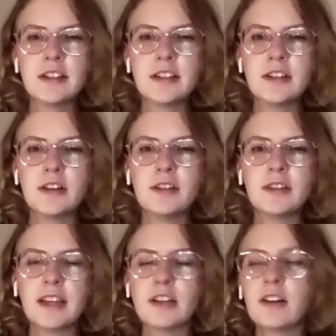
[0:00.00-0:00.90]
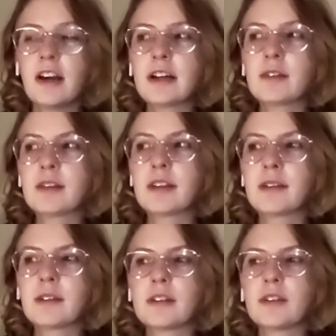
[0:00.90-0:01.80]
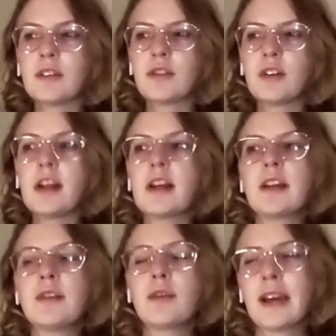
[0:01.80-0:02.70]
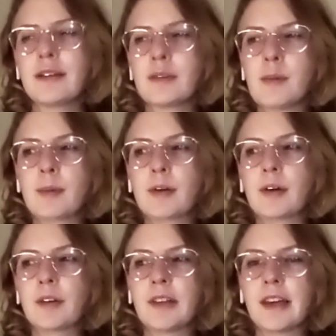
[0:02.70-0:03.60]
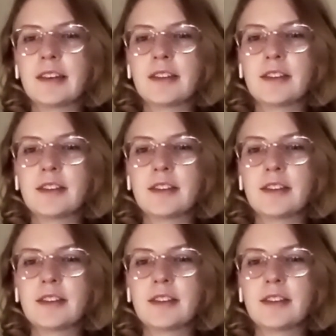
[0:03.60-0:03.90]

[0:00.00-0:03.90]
you don't like you're angry with them or you're frustrated and you can't remember all like